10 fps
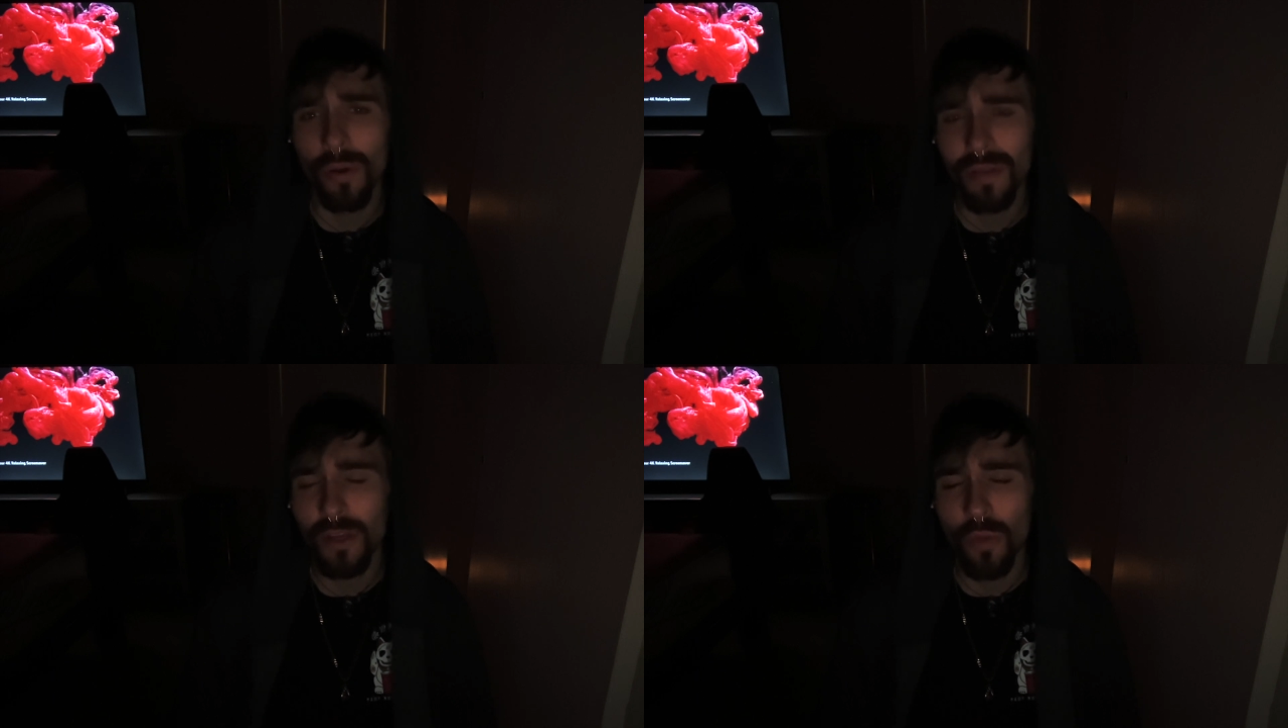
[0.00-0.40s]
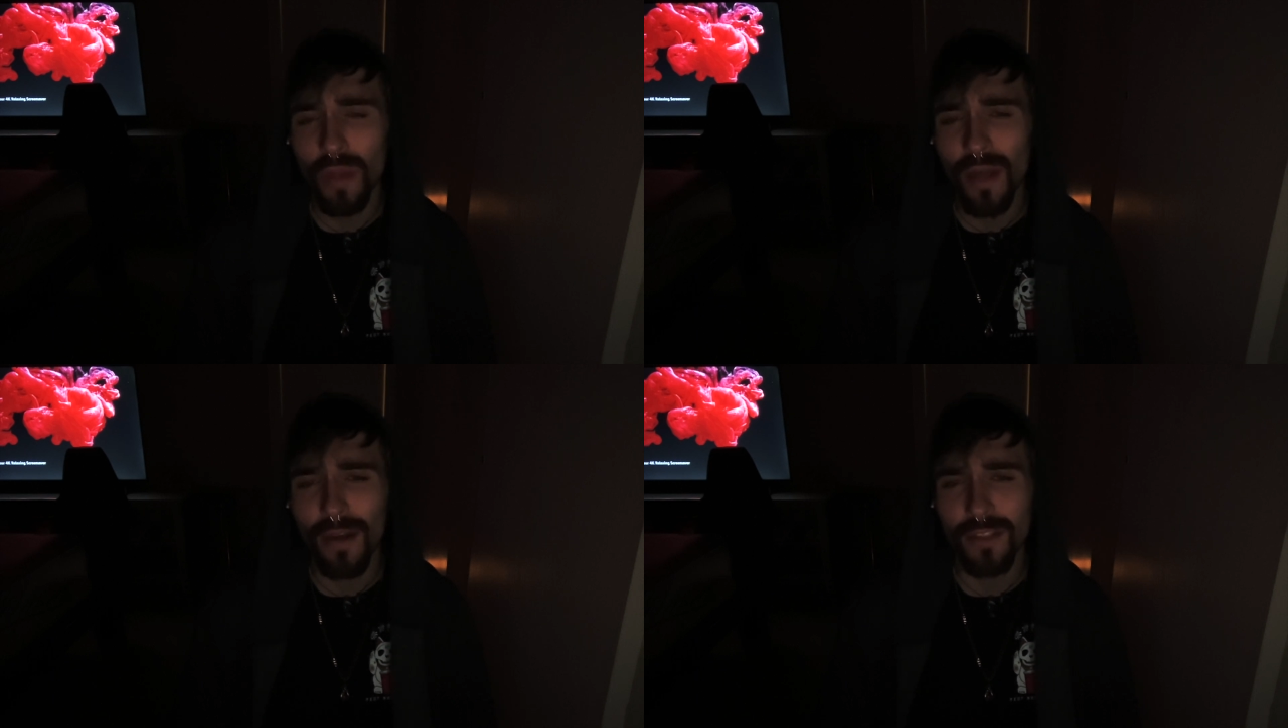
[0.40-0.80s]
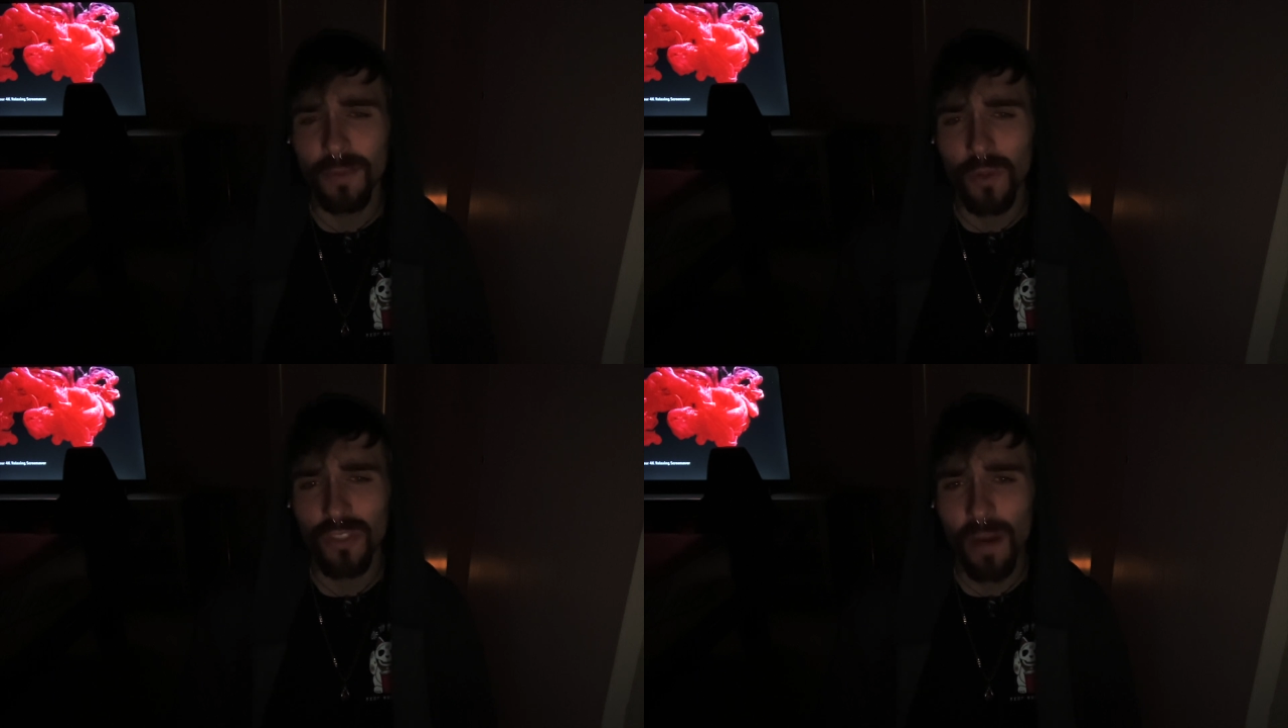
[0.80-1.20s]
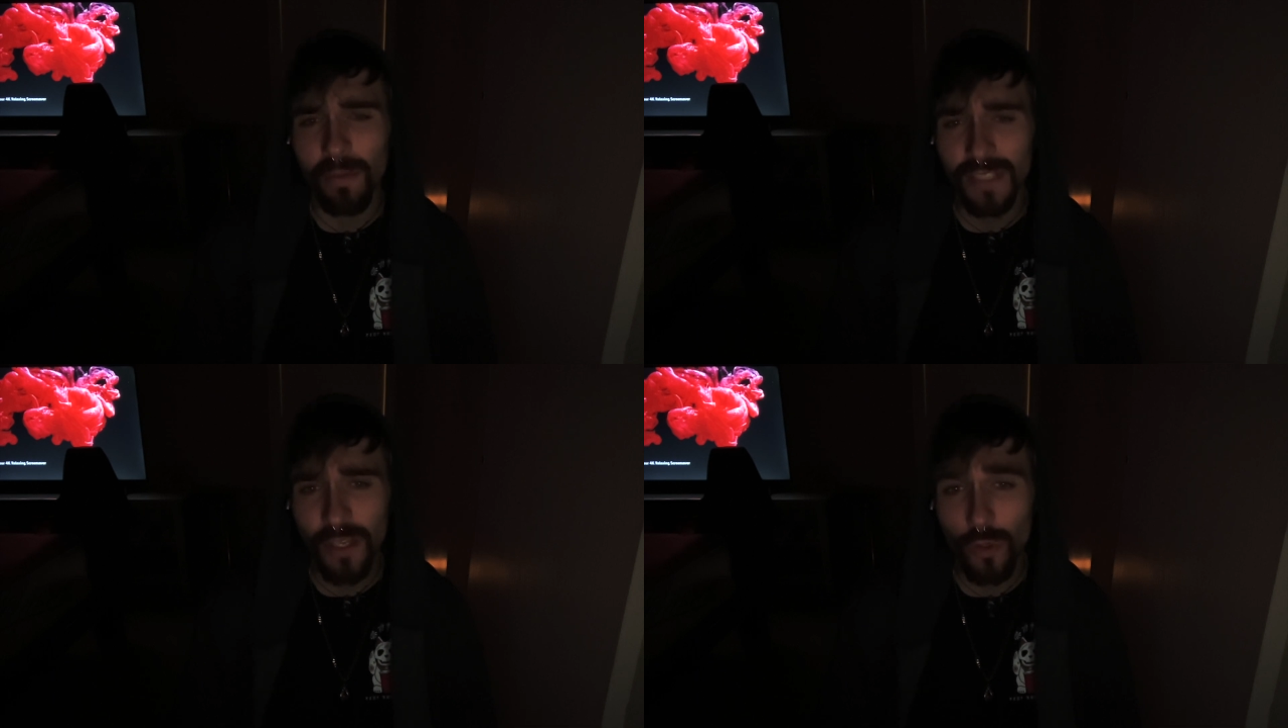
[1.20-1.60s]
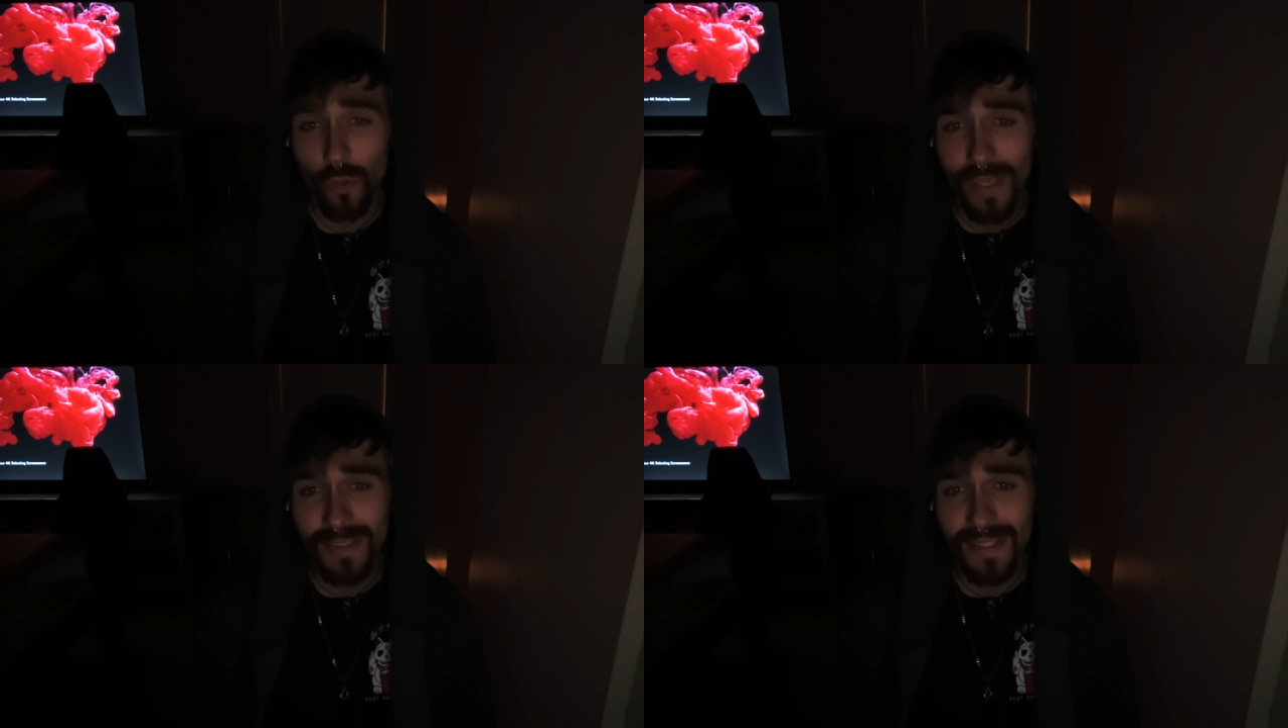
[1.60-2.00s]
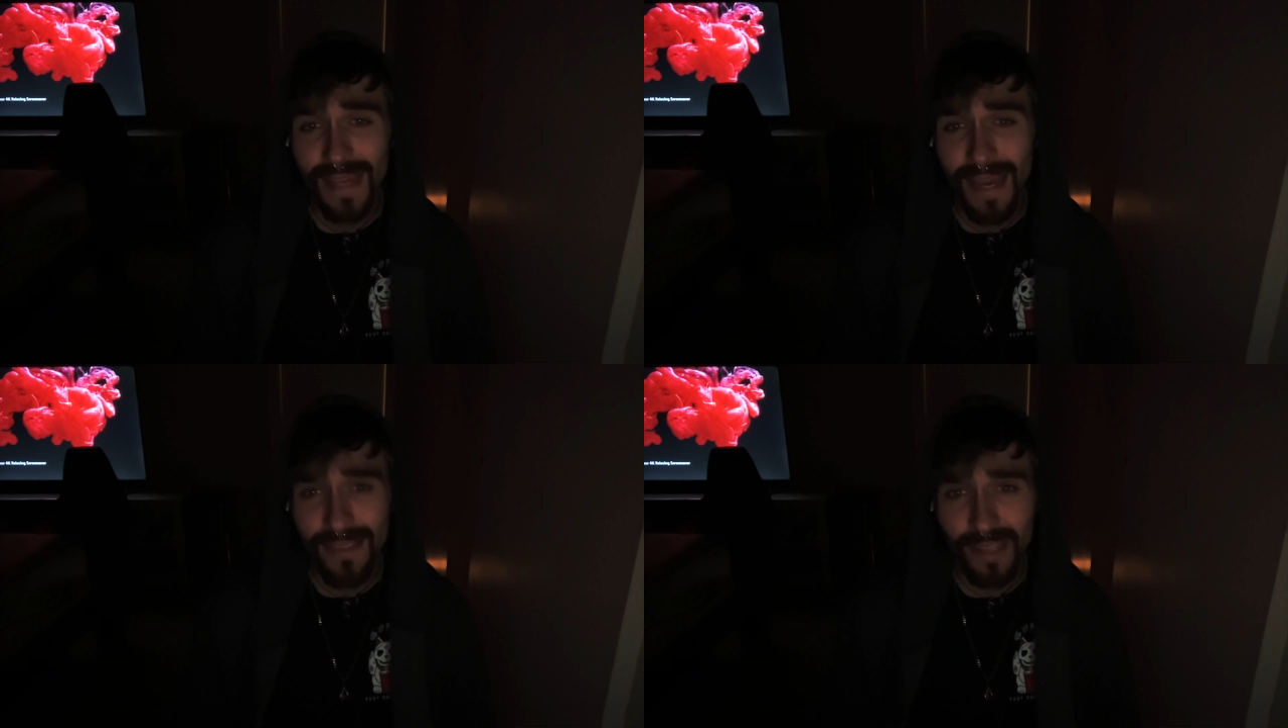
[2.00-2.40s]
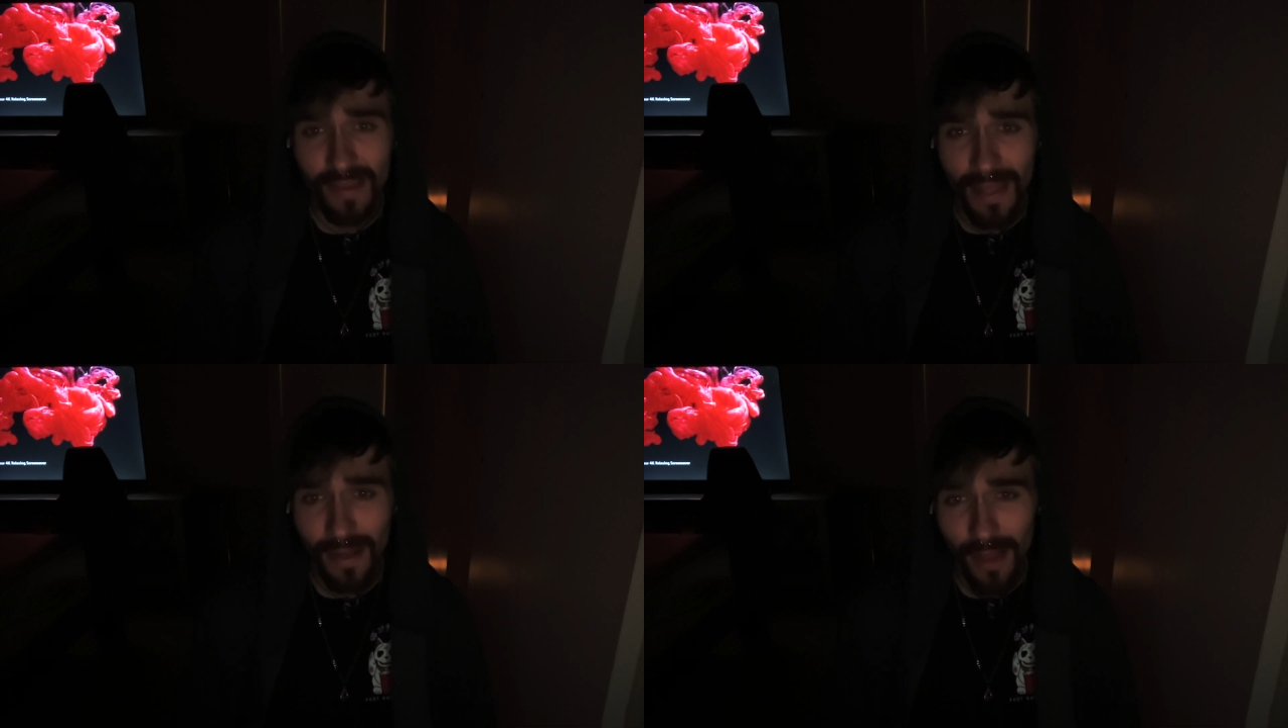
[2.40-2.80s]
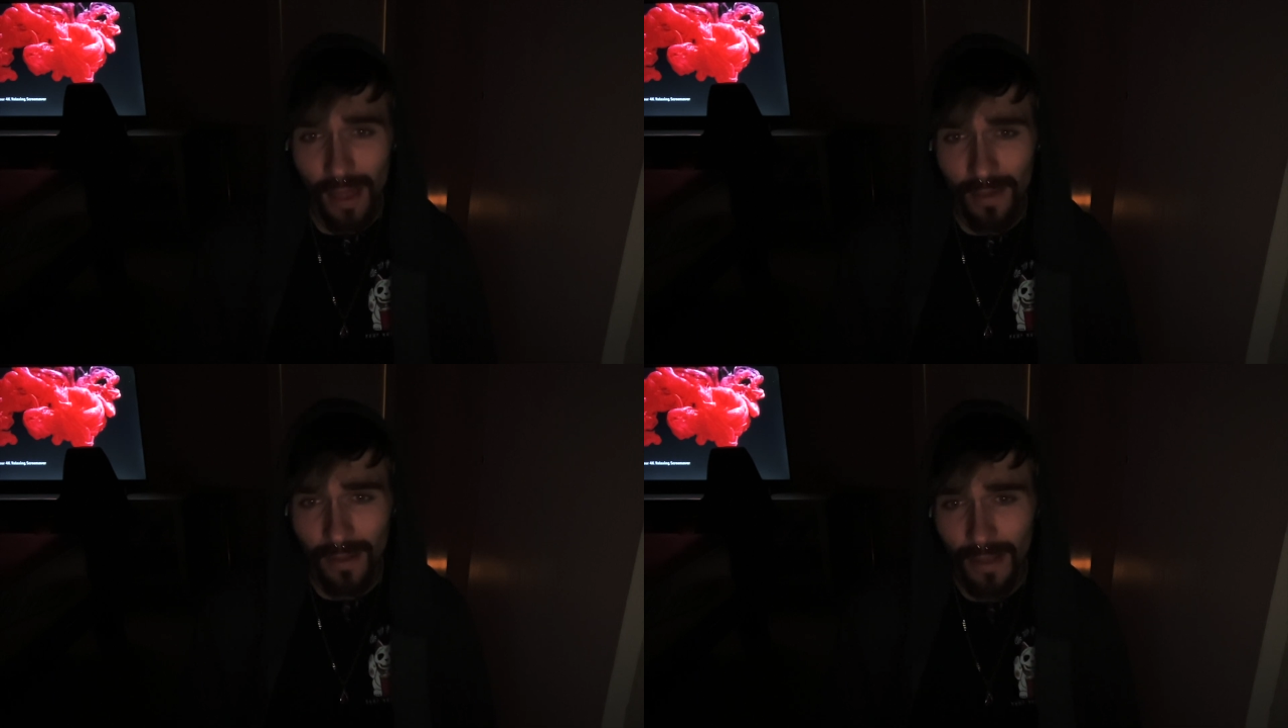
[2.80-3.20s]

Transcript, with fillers: you know, not at a smoke shop because they do raise the tax on that a lot.